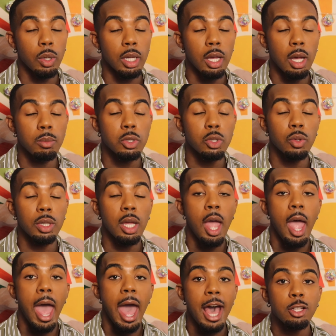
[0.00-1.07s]
when it comes to the
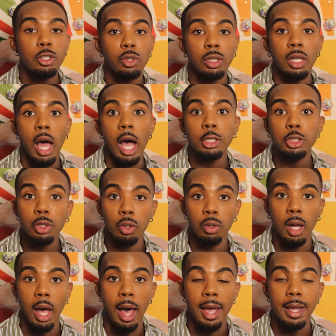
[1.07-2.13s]
astrological
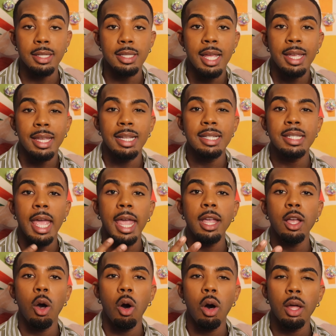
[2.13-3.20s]
guys, can
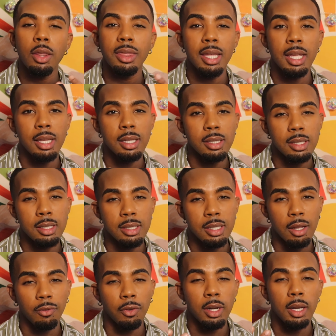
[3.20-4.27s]
take on these
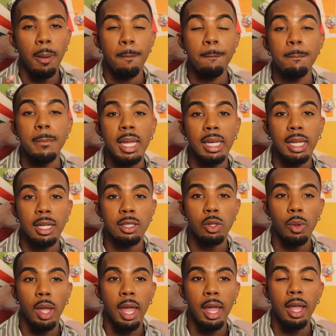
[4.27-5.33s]
different meanings,
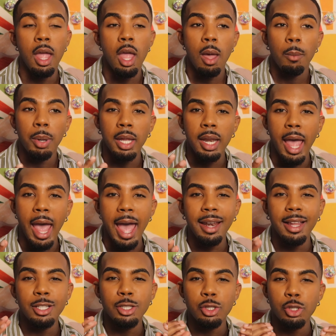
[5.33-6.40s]
okay? But
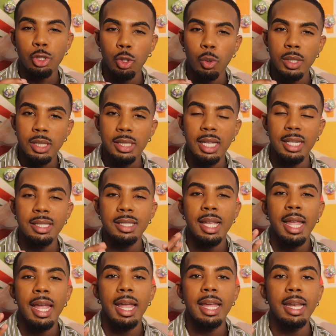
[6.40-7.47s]
at its truest sense,
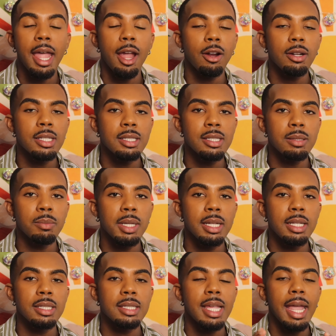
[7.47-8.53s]
inheritance
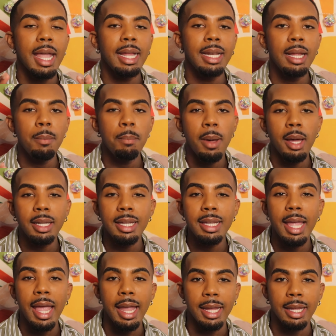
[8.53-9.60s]
means any money
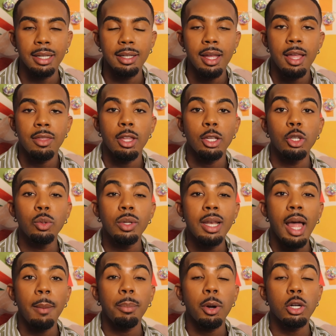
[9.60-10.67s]
gain that you did
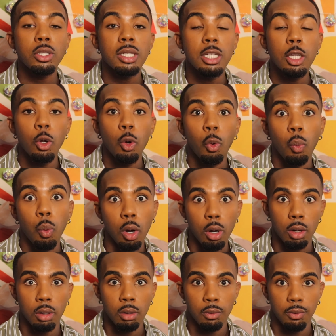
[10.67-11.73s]
not personally
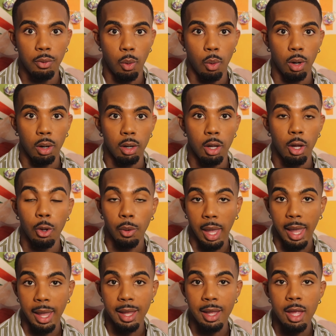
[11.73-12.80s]
work for,
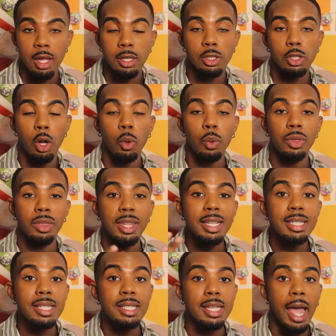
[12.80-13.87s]
okay? So
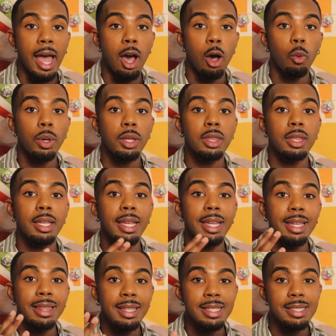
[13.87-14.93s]
this is how, with
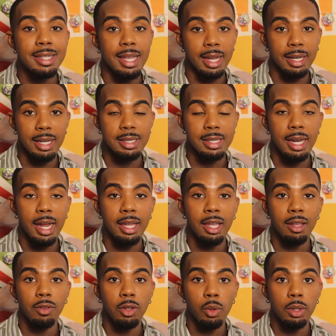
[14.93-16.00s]
in these techniques that I
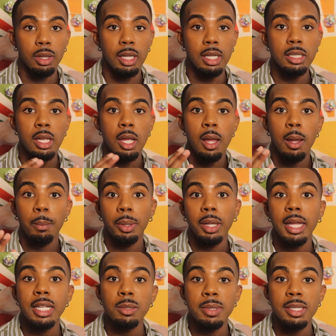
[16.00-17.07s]
give you and these
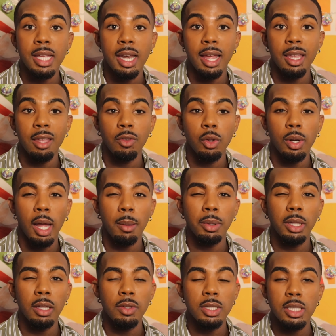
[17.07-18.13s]
placements that I give you, and I
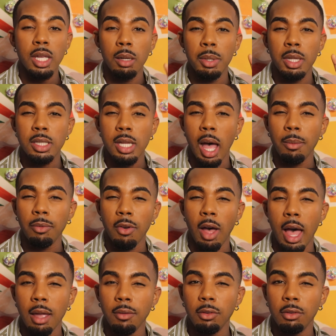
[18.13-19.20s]
believe this is going to be the top
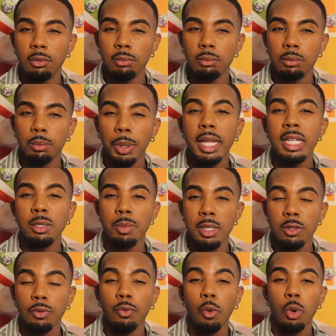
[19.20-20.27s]
five
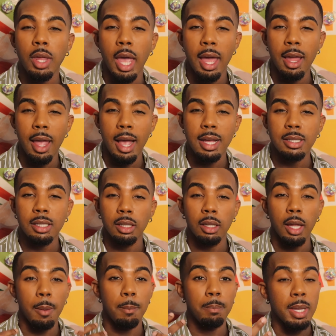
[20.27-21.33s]
placements for that, as
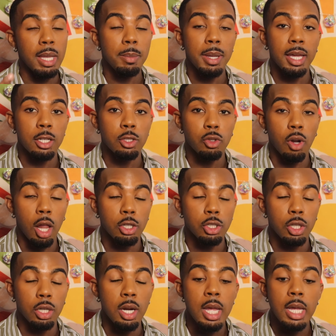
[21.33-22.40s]
me being an
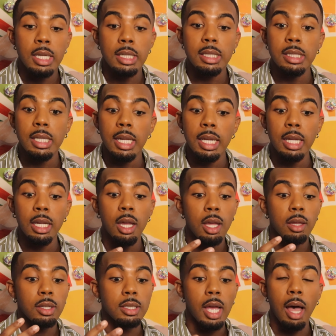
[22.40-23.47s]
astrologer, seeing
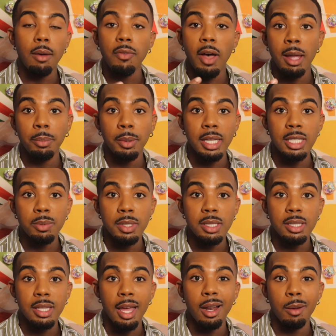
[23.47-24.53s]
the top five
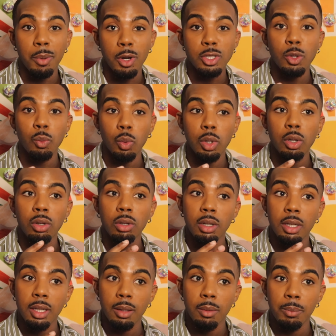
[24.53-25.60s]
placements that a person will
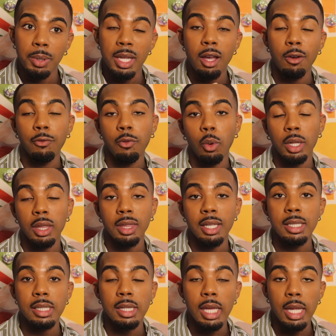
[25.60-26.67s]
be afforded
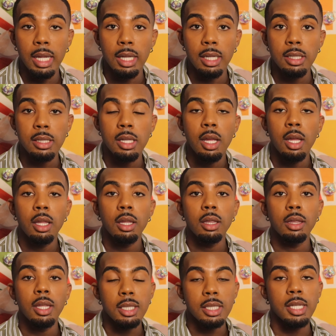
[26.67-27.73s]
these things,
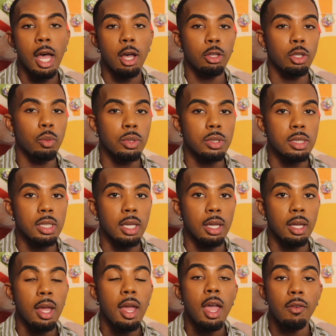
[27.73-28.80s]
this is how you will
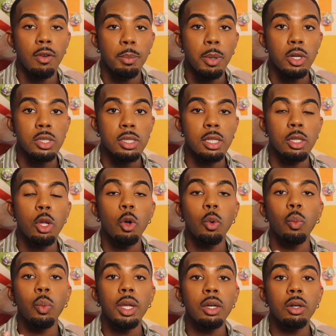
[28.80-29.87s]
see if a person
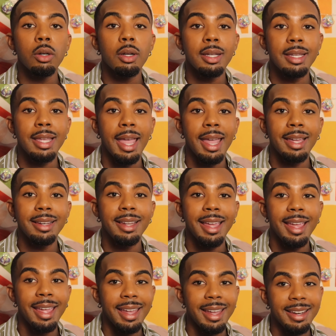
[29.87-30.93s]
will gain
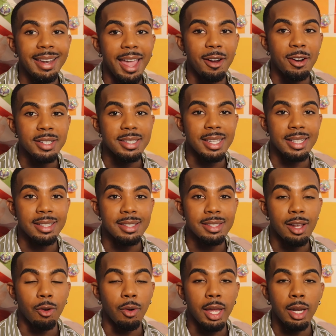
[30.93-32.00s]

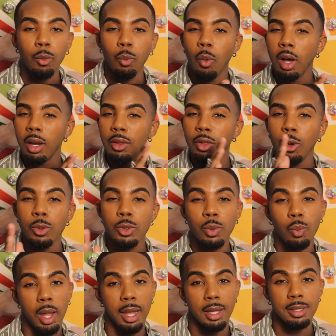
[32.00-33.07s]
inheritance, all right, in one of those
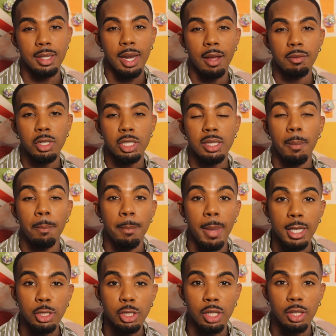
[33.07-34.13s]
ways that I've just
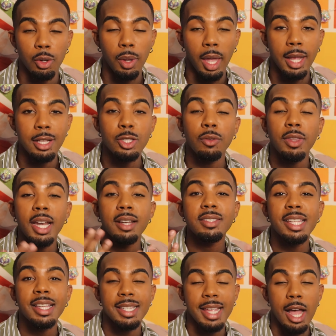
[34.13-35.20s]
mentioned, okay? And so if
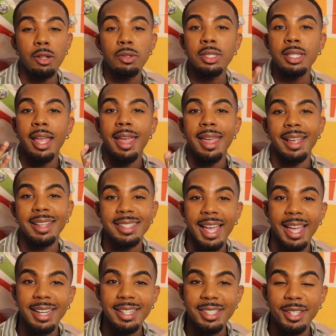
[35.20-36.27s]
that sounds
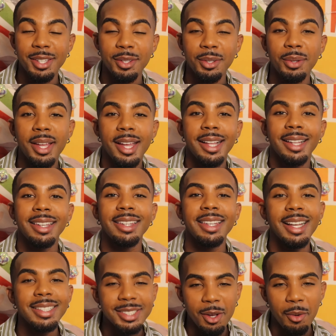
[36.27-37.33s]
exciting to you,
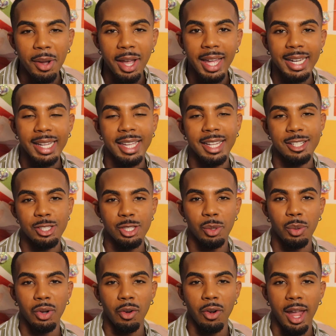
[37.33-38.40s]
let's go ahead and get into it, all